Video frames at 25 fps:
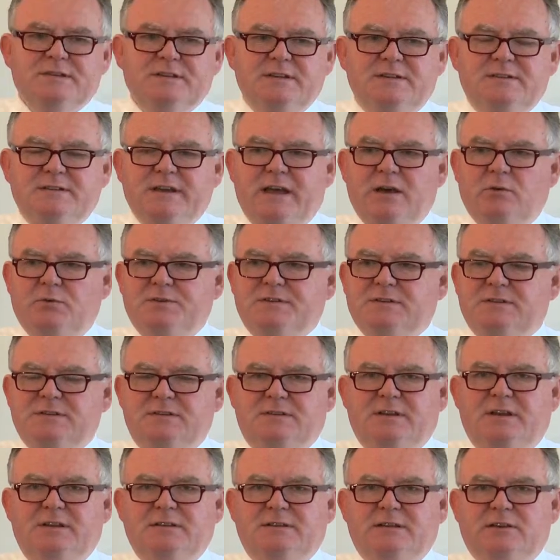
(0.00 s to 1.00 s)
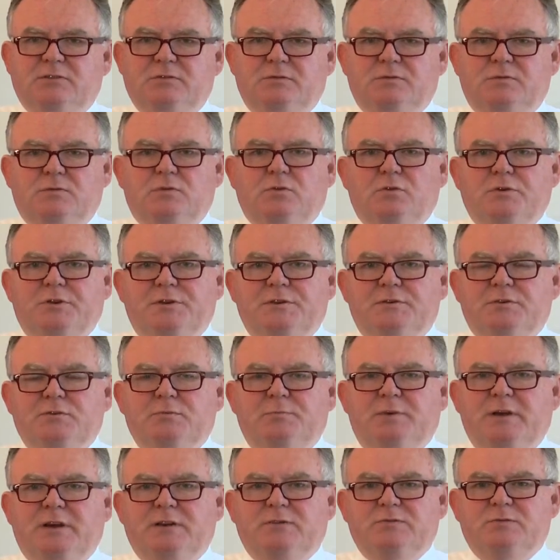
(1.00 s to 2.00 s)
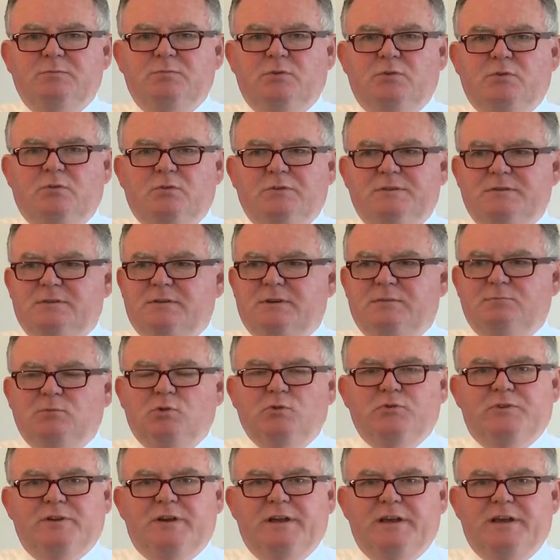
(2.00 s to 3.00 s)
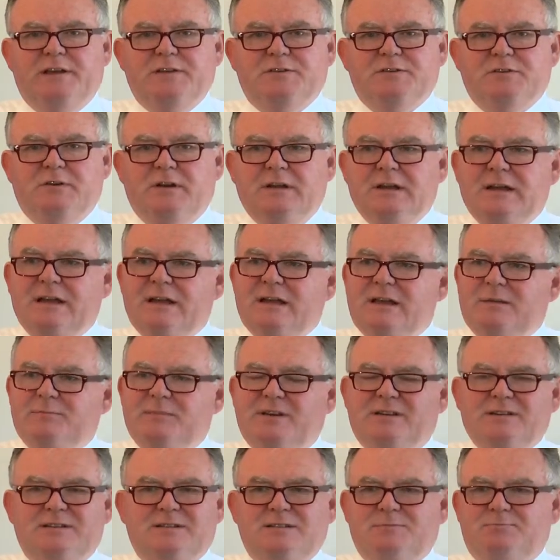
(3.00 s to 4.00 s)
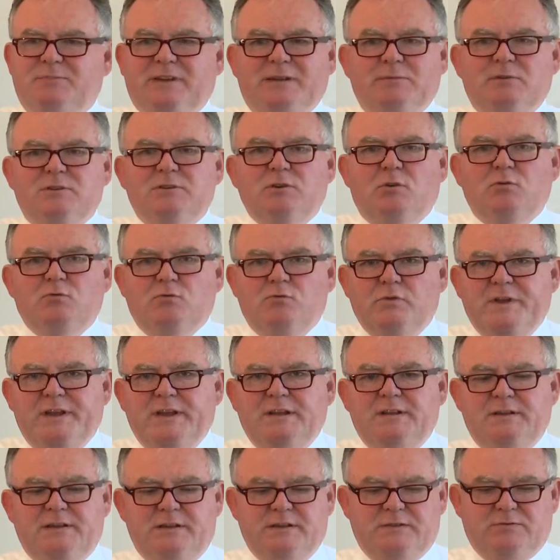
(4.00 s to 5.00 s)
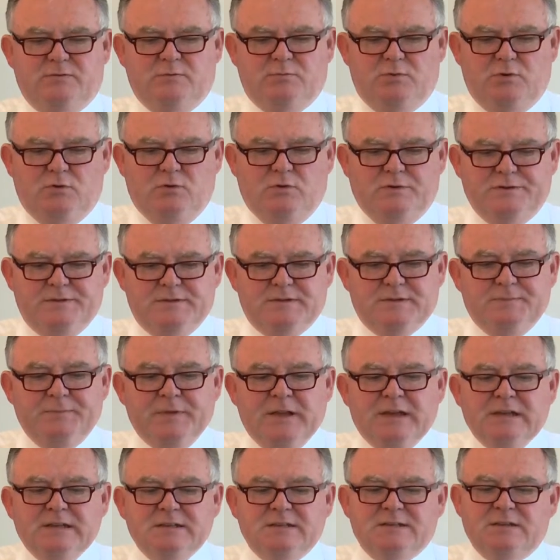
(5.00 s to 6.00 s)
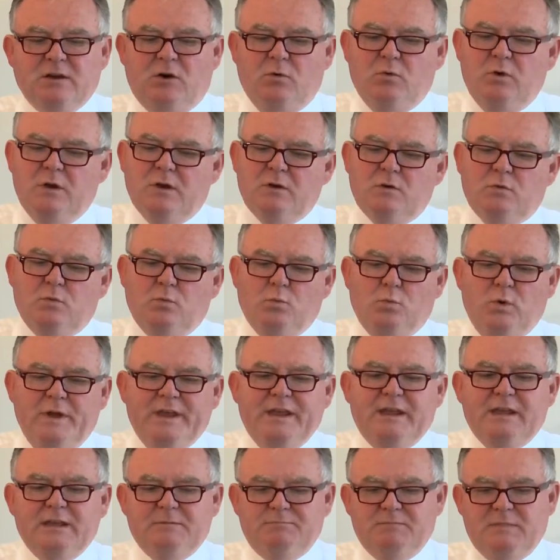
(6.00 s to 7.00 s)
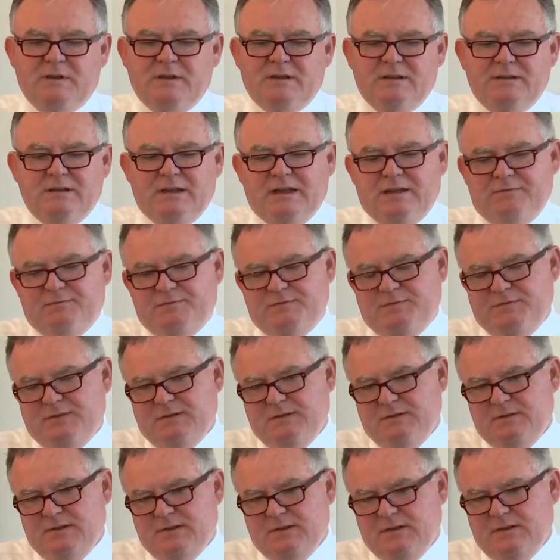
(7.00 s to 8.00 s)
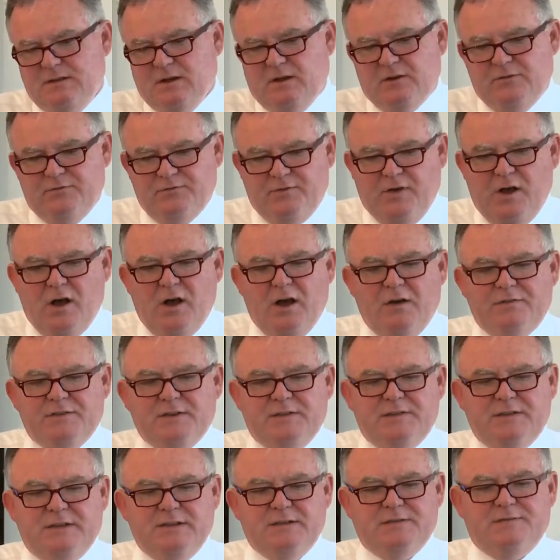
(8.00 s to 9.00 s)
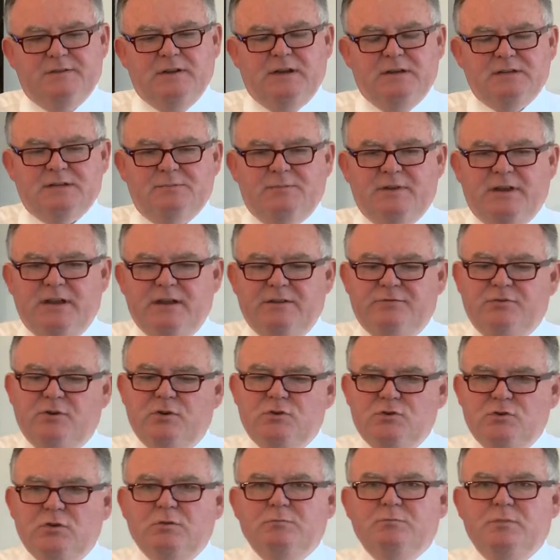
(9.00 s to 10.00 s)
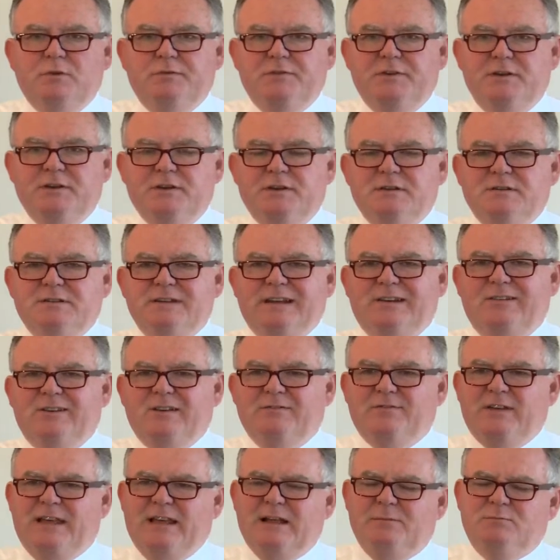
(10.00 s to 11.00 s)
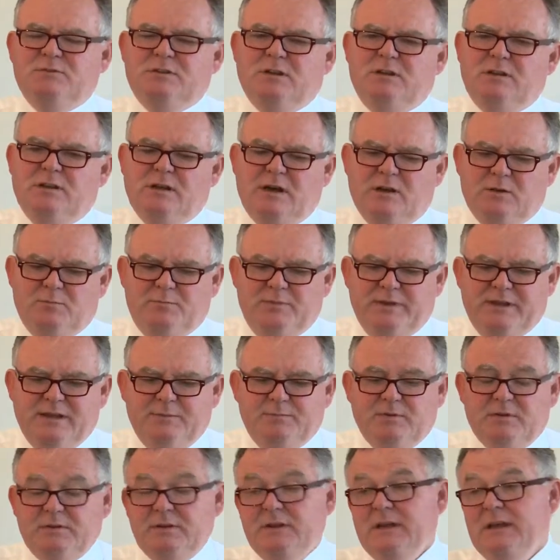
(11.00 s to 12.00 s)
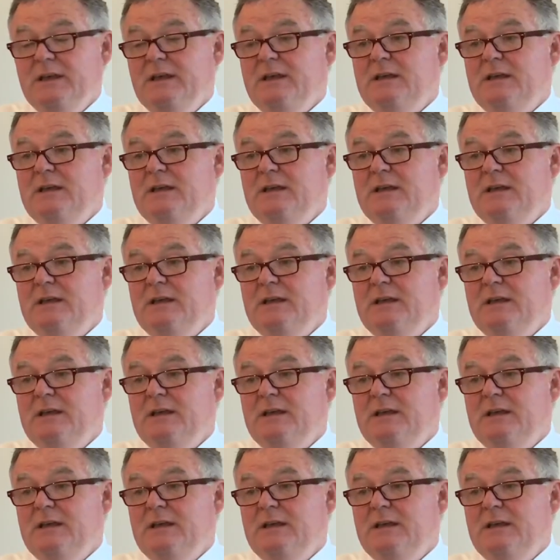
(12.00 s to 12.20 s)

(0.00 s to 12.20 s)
sit down with you and send you out a 42-page report a month later because people don't read these reports. So we have got involved in this financial planning for a number of years now, and I've helped a lot of people,